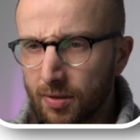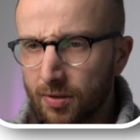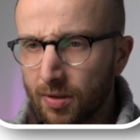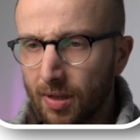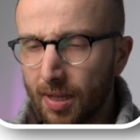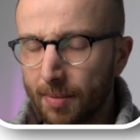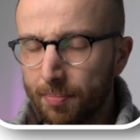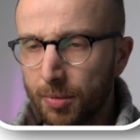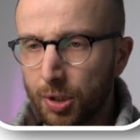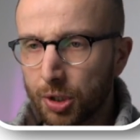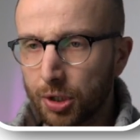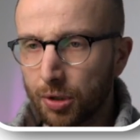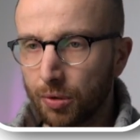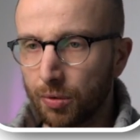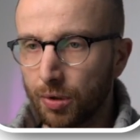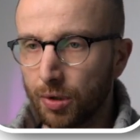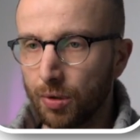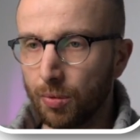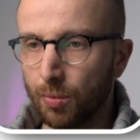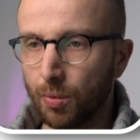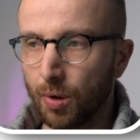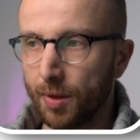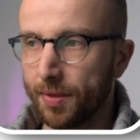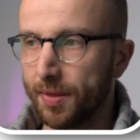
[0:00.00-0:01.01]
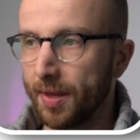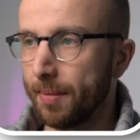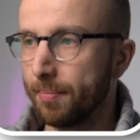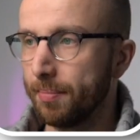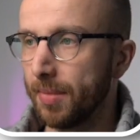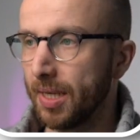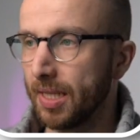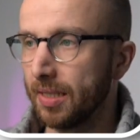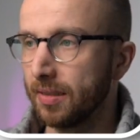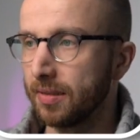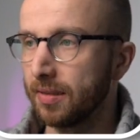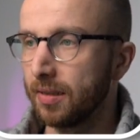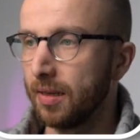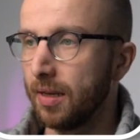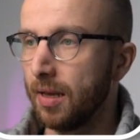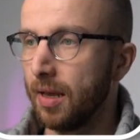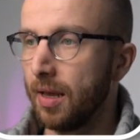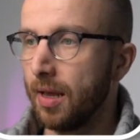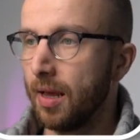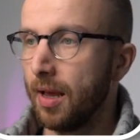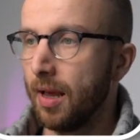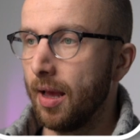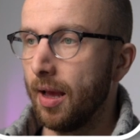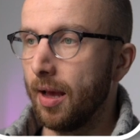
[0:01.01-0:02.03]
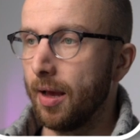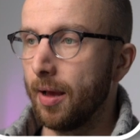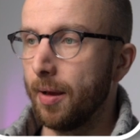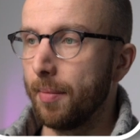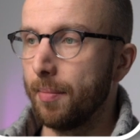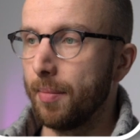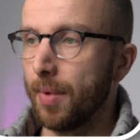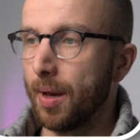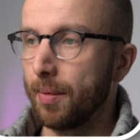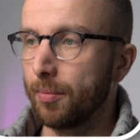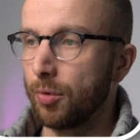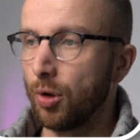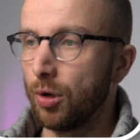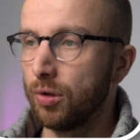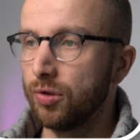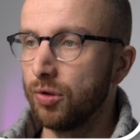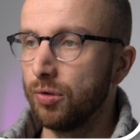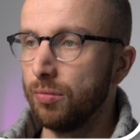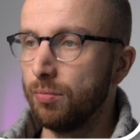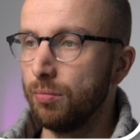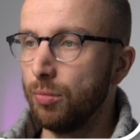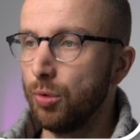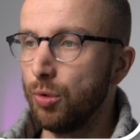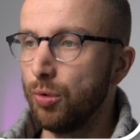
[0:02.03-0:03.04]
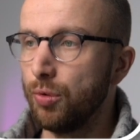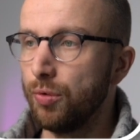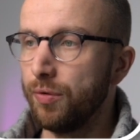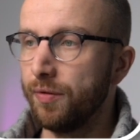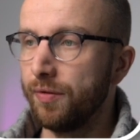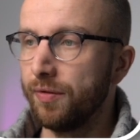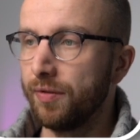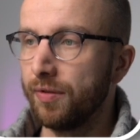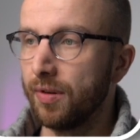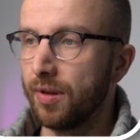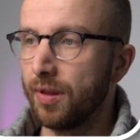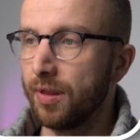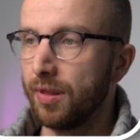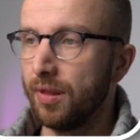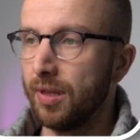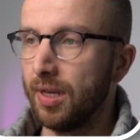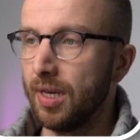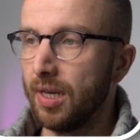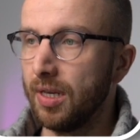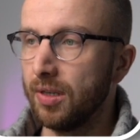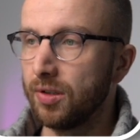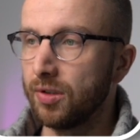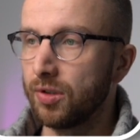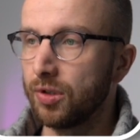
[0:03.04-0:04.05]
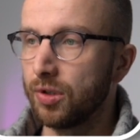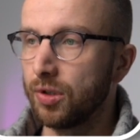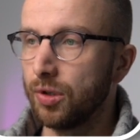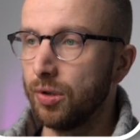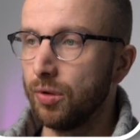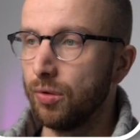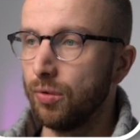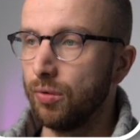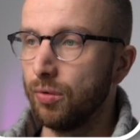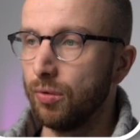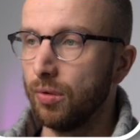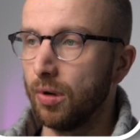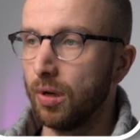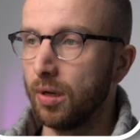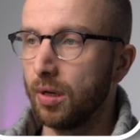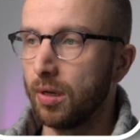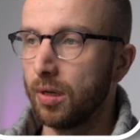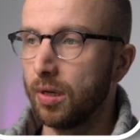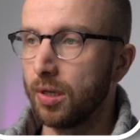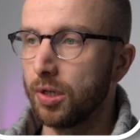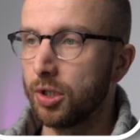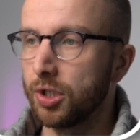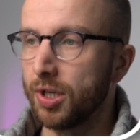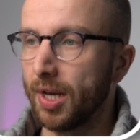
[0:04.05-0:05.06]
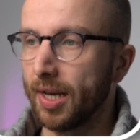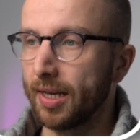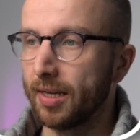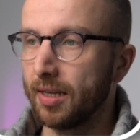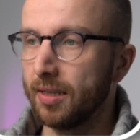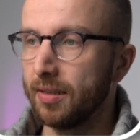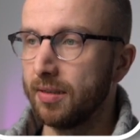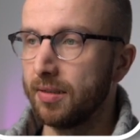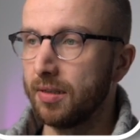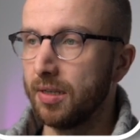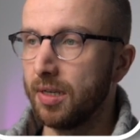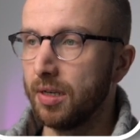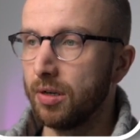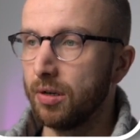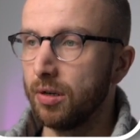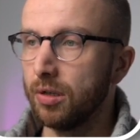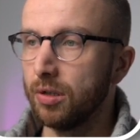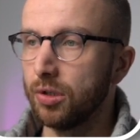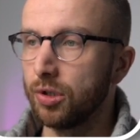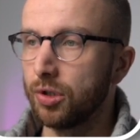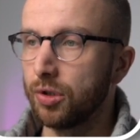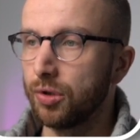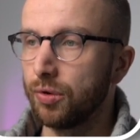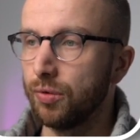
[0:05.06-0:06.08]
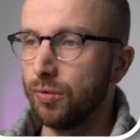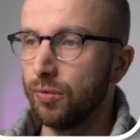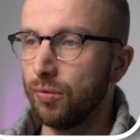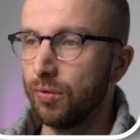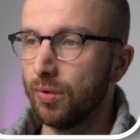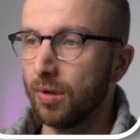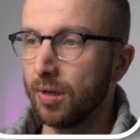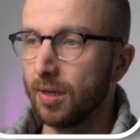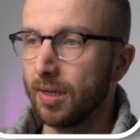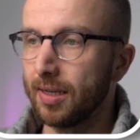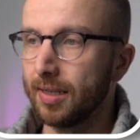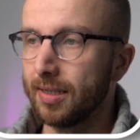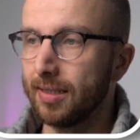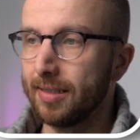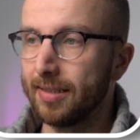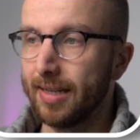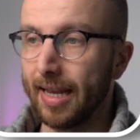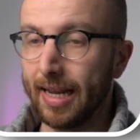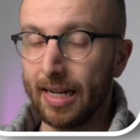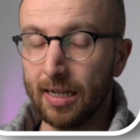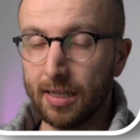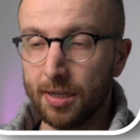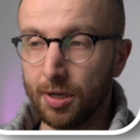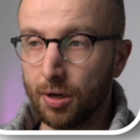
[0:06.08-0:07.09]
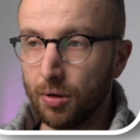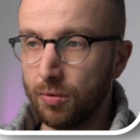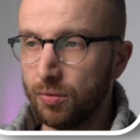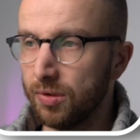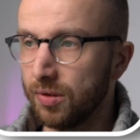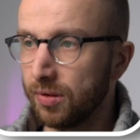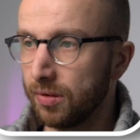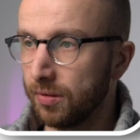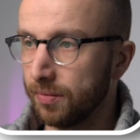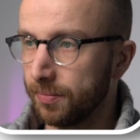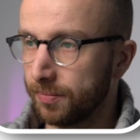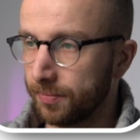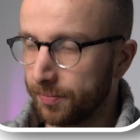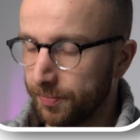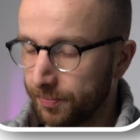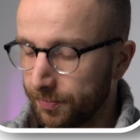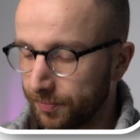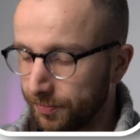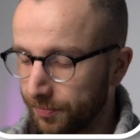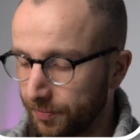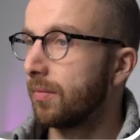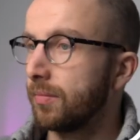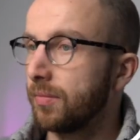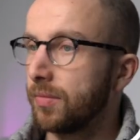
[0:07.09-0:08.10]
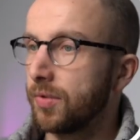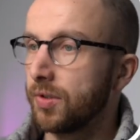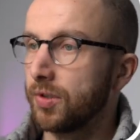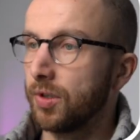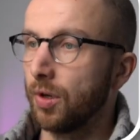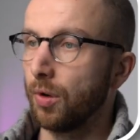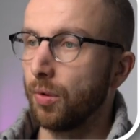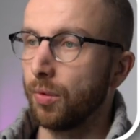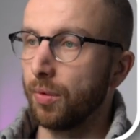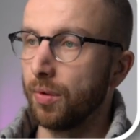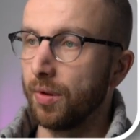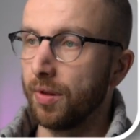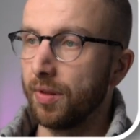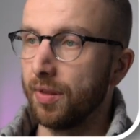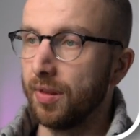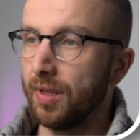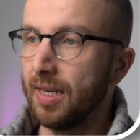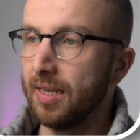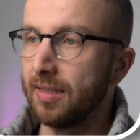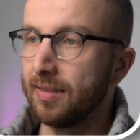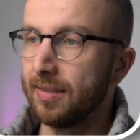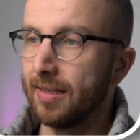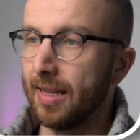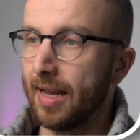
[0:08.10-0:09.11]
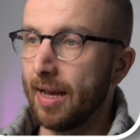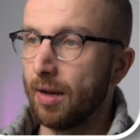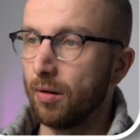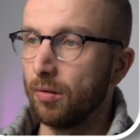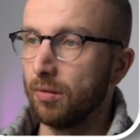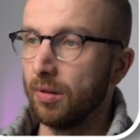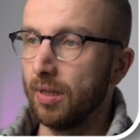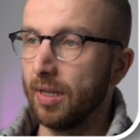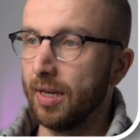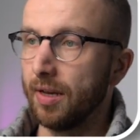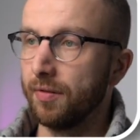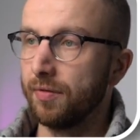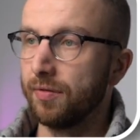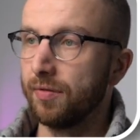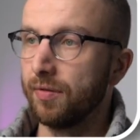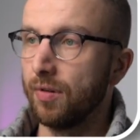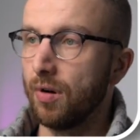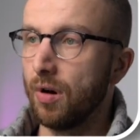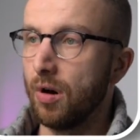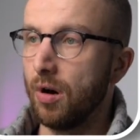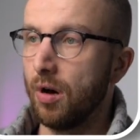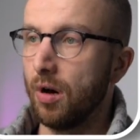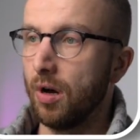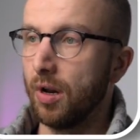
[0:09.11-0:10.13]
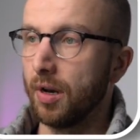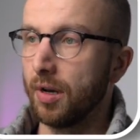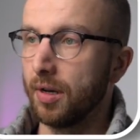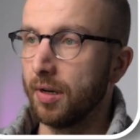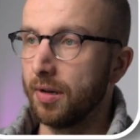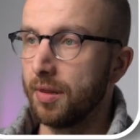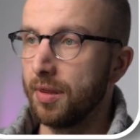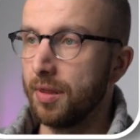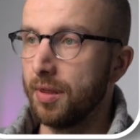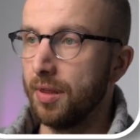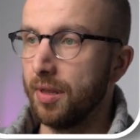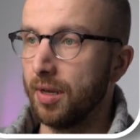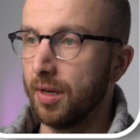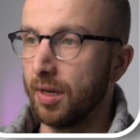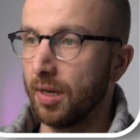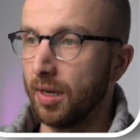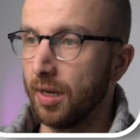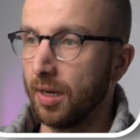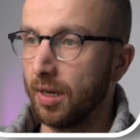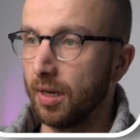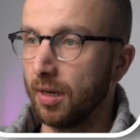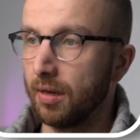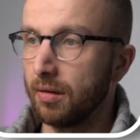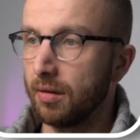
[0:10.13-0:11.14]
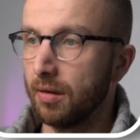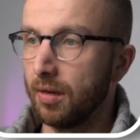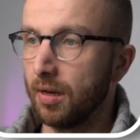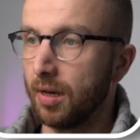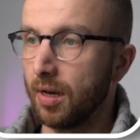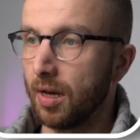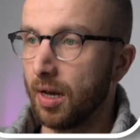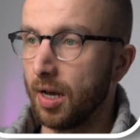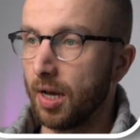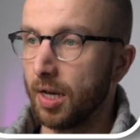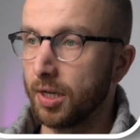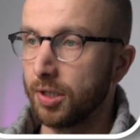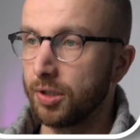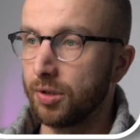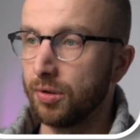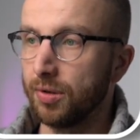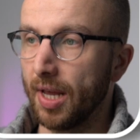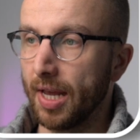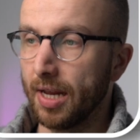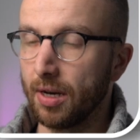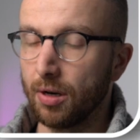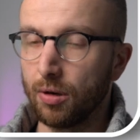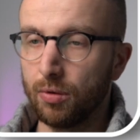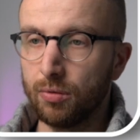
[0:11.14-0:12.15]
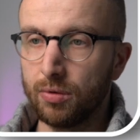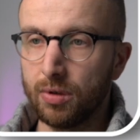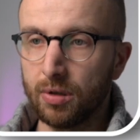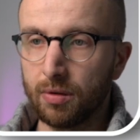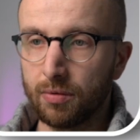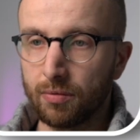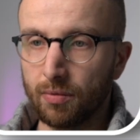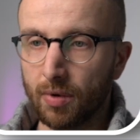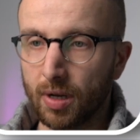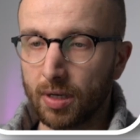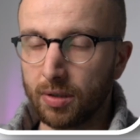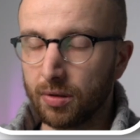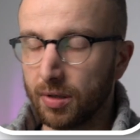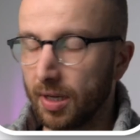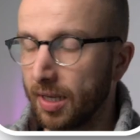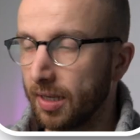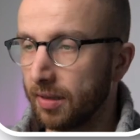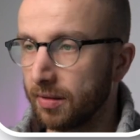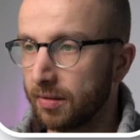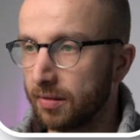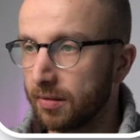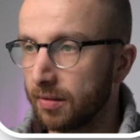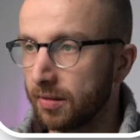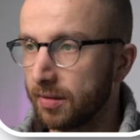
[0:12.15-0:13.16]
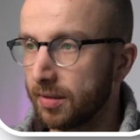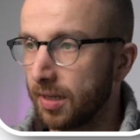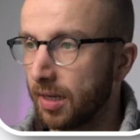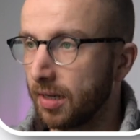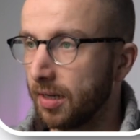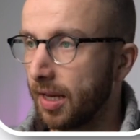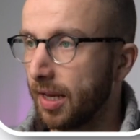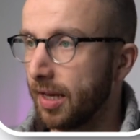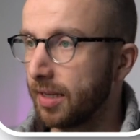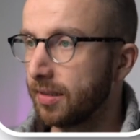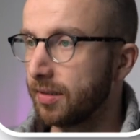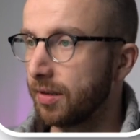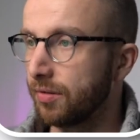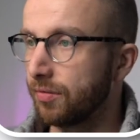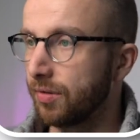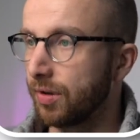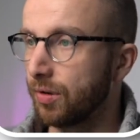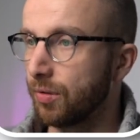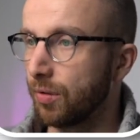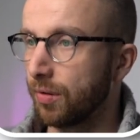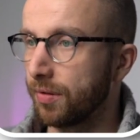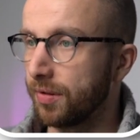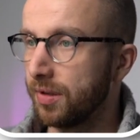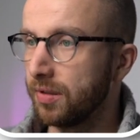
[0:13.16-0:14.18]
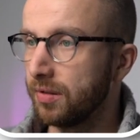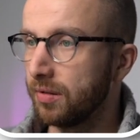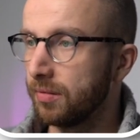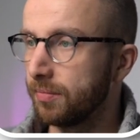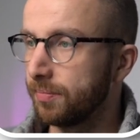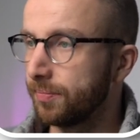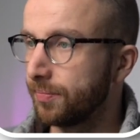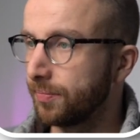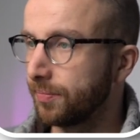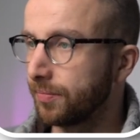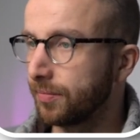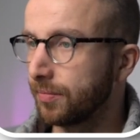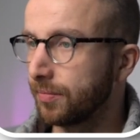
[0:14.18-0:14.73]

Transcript: So let me show you what that means. Um, I'm going to move these two check-ins here to daily nodes. So these now live on the uh, today node, right? Today's Sunday as I record this